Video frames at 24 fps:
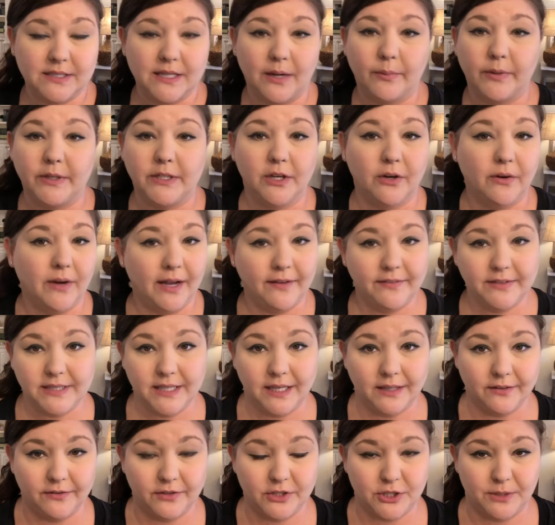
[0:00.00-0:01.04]
Now, we don't have a
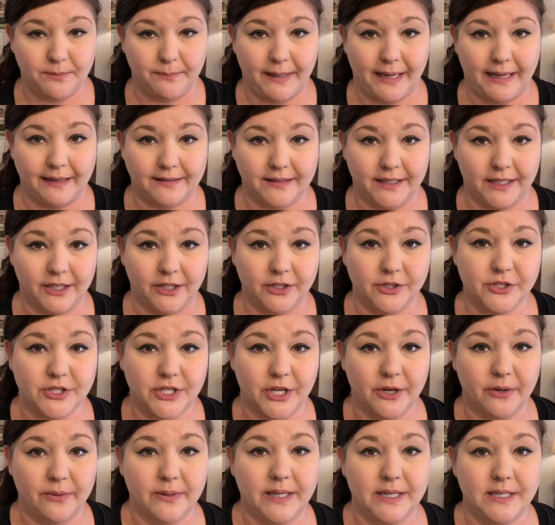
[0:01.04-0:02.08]
television back there,
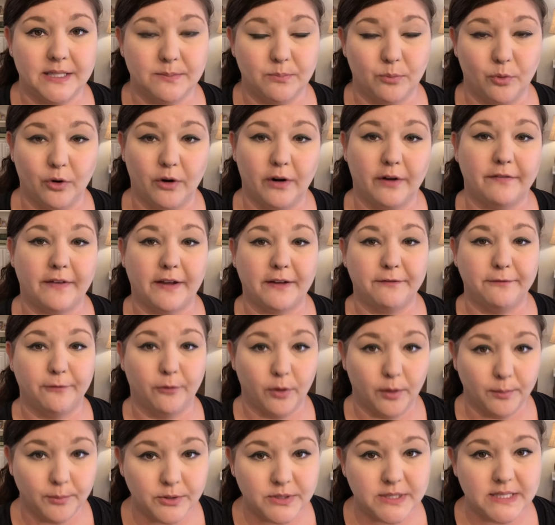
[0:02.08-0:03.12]
so it is more of a
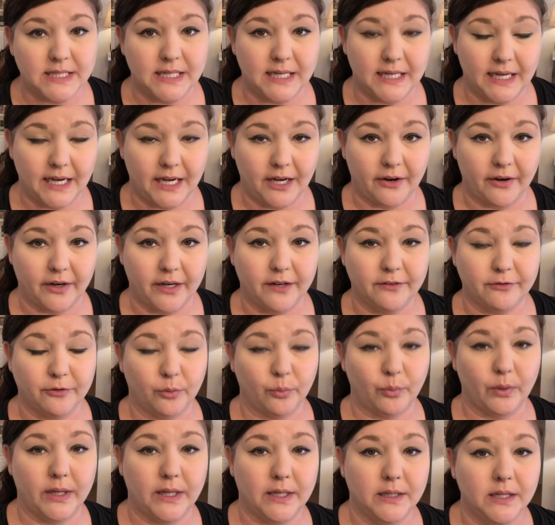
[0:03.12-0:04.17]
formal sitting area for
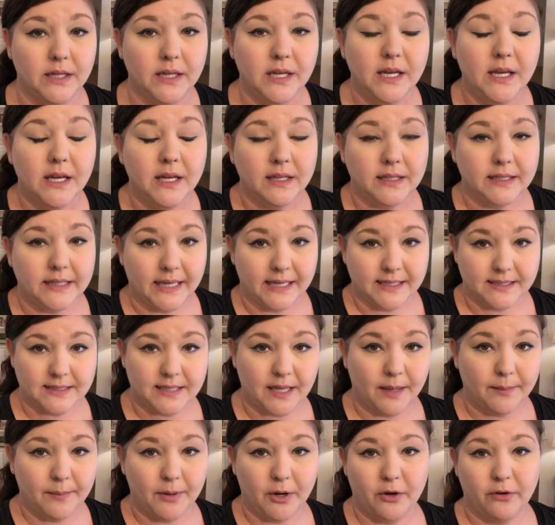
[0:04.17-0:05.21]
when guests
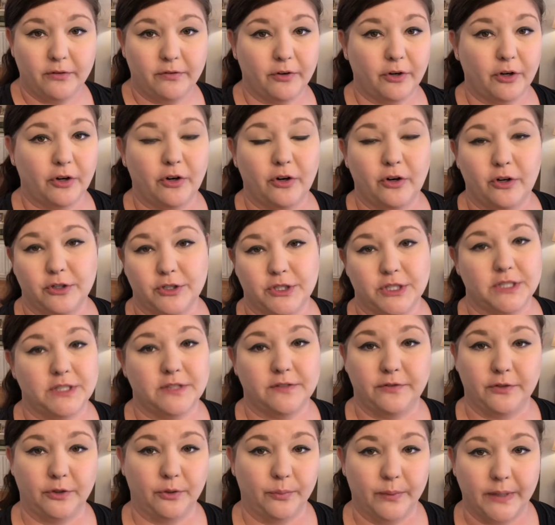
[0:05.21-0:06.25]
come over, or just
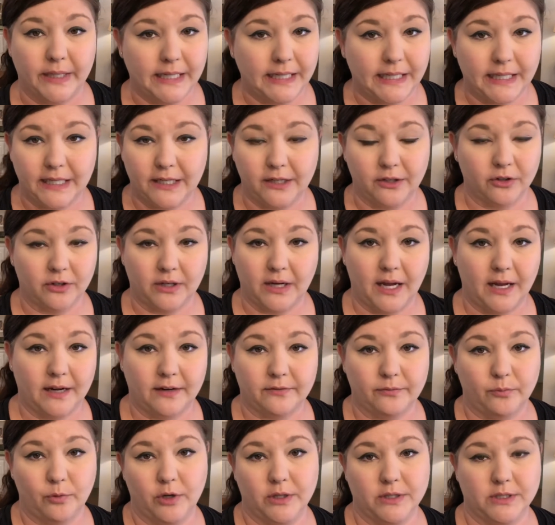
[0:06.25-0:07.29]
if you're reading or kind
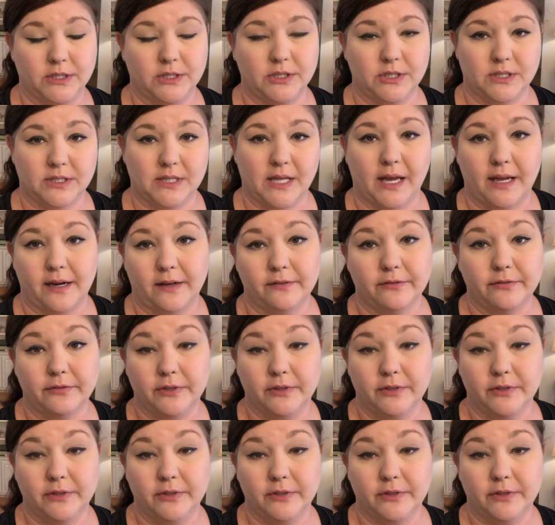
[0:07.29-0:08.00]
of wanting to just kind of